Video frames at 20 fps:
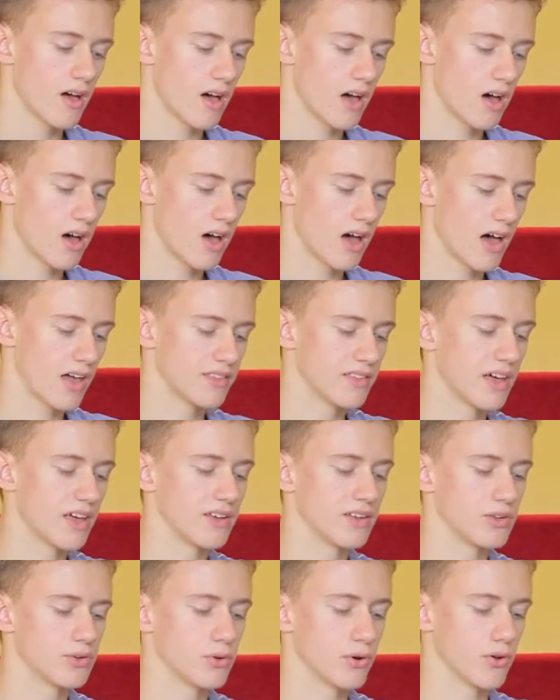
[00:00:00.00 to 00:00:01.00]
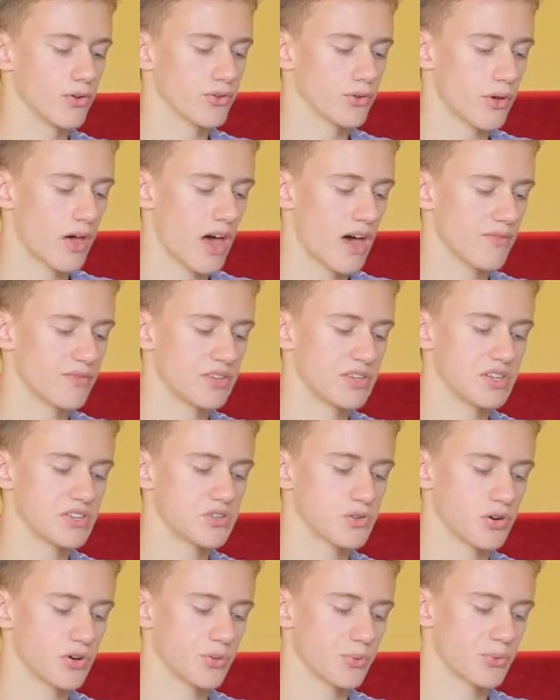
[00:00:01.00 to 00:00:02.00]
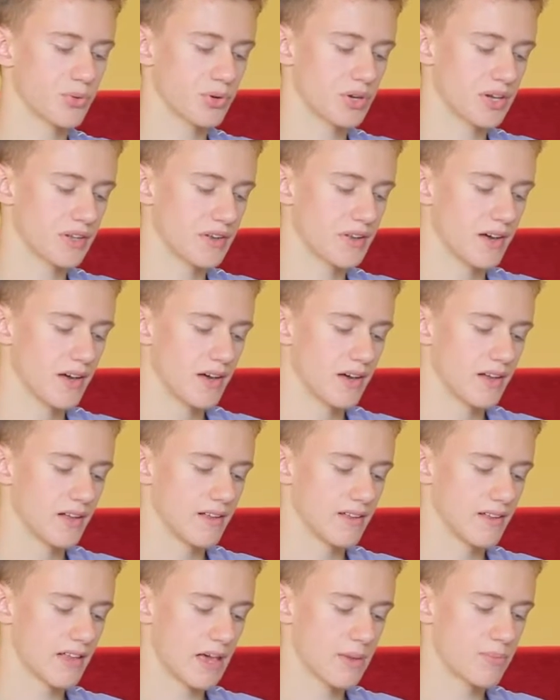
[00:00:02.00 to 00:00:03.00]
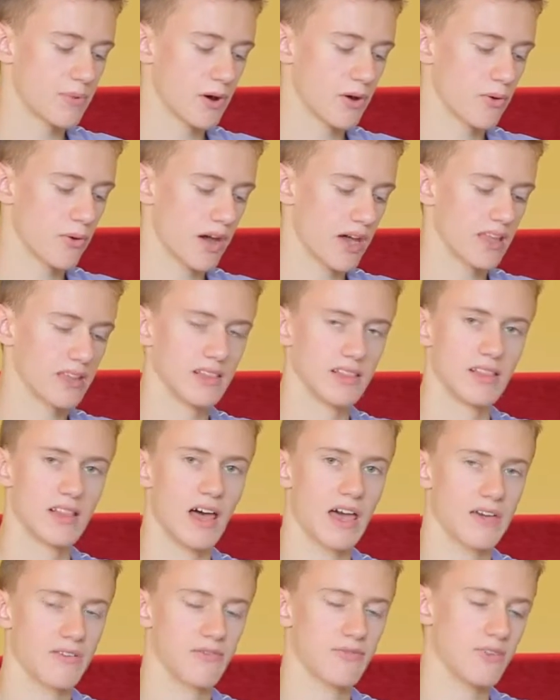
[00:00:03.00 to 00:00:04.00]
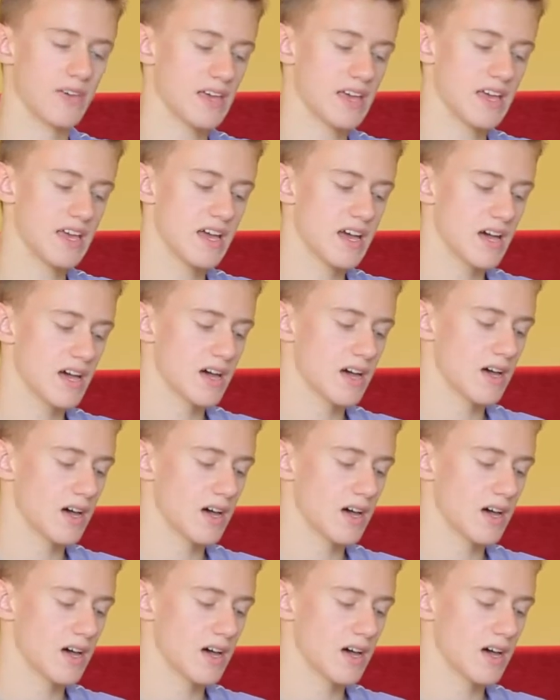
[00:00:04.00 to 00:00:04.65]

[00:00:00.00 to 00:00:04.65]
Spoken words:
And then you also have the choice between LiPo and Li-Fi.